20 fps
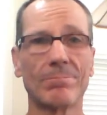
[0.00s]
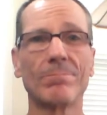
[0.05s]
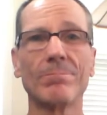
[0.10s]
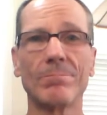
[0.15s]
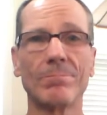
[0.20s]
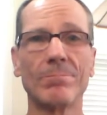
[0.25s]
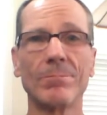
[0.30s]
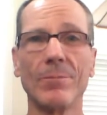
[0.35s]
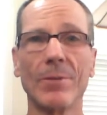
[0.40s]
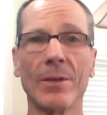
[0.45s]

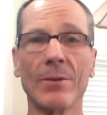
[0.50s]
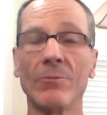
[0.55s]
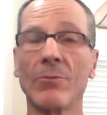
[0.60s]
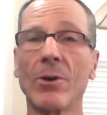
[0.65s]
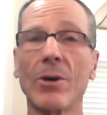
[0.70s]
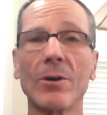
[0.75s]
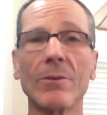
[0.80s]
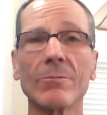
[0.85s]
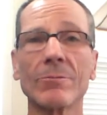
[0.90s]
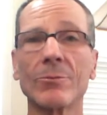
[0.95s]
evolve,
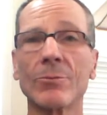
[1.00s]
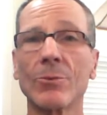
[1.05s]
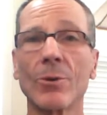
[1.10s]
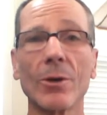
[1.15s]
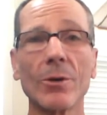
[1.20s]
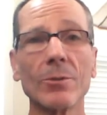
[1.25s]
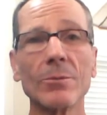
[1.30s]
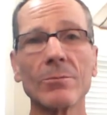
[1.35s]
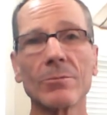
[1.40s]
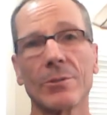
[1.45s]
grow,
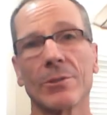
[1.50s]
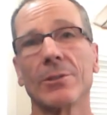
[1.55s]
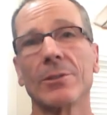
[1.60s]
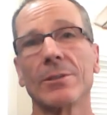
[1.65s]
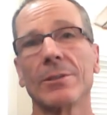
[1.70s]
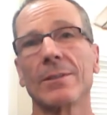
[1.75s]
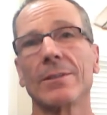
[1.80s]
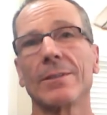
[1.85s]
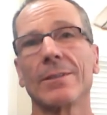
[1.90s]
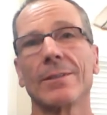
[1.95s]
learn,
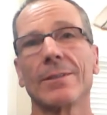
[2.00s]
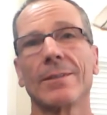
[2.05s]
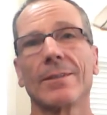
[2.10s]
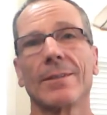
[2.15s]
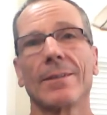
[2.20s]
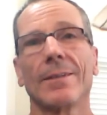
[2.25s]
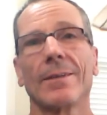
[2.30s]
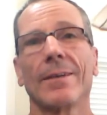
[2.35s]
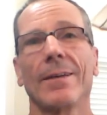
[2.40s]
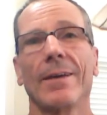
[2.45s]

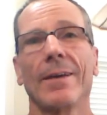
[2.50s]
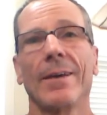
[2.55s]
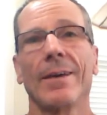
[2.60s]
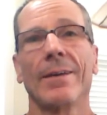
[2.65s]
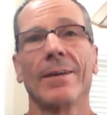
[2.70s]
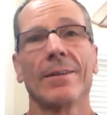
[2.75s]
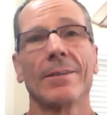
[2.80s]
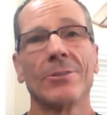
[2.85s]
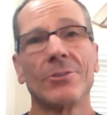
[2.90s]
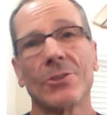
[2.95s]
and
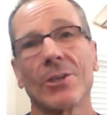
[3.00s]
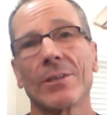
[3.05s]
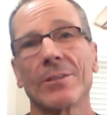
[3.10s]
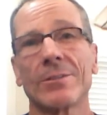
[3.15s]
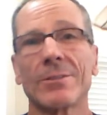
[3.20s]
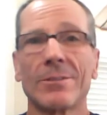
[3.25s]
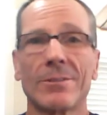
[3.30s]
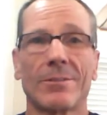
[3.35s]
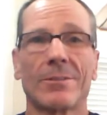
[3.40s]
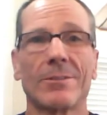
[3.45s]
adjust
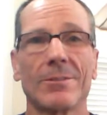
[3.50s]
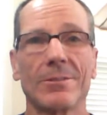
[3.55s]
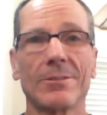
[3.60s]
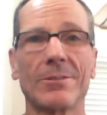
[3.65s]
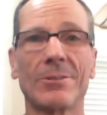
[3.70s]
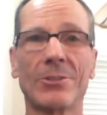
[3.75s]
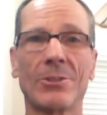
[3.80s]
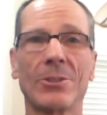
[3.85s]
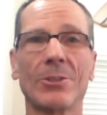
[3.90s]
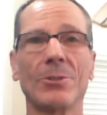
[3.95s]

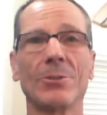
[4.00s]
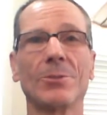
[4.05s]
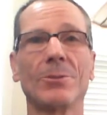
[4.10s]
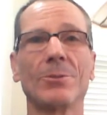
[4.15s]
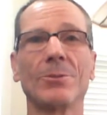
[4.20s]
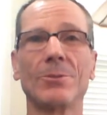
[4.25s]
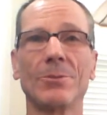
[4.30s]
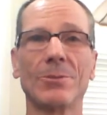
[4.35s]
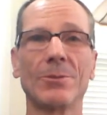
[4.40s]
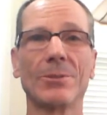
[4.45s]
to
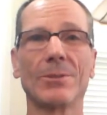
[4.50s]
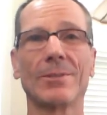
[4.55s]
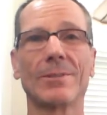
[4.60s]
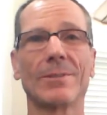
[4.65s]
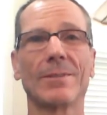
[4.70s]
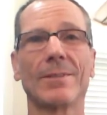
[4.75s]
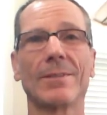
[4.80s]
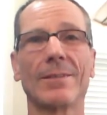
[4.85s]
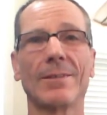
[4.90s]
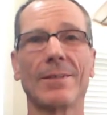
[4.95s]

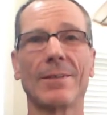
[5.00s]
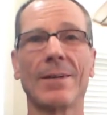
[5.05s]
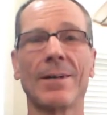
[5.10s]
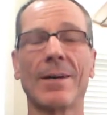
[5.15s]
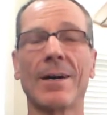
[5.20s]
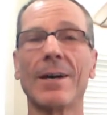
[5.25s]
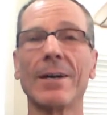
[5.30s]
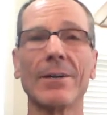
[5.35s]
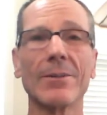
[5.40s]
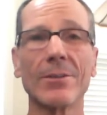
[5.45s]
a
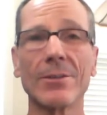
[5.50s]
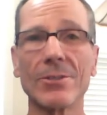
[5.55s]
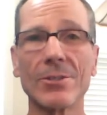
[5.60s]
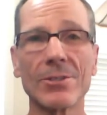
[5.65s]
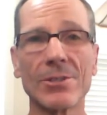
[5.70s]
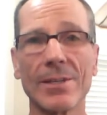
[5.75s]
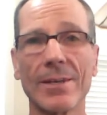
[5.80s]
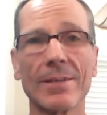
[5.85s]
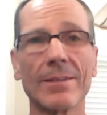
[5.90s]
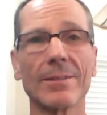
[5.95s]
higher
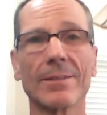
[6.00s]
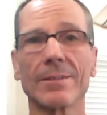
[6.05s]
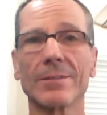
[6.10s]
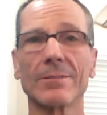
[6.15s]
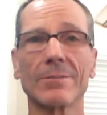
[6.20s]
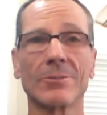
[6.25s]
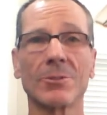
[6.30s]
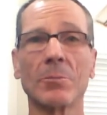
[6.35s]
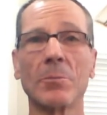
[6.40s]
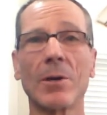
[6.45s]
understanding
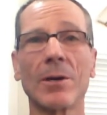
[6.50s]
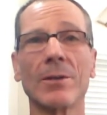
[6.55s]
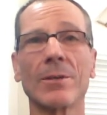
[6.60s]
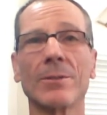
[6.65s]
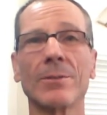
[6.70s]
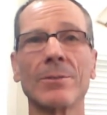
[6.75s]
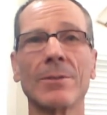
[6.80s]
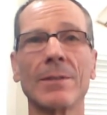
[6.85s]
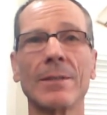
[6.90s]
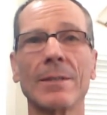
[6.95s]
tomorrow.
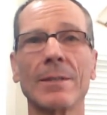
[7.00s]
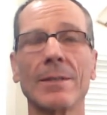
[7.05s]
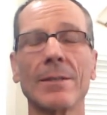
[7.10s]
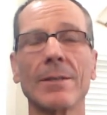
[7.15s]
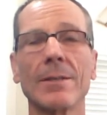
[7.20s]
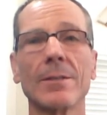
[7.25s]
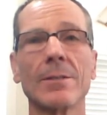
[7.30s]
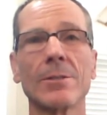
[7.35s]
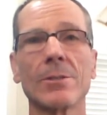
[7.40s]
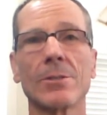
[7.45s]

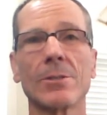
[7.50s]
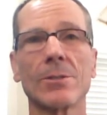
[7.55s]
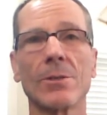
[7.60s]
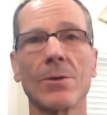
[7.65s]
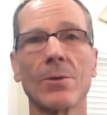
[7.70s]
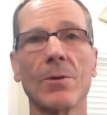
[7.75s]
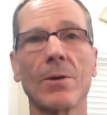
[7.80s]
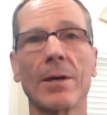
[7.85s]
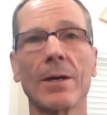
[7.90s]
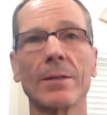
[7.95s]
So
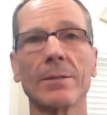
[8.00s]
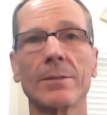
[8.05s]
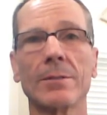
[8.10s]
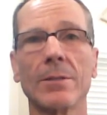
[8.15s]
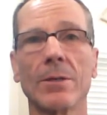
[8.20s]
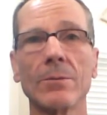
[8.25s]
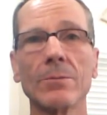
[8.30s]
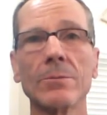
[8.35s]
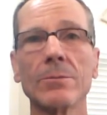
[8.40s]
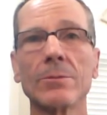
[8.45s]
I don't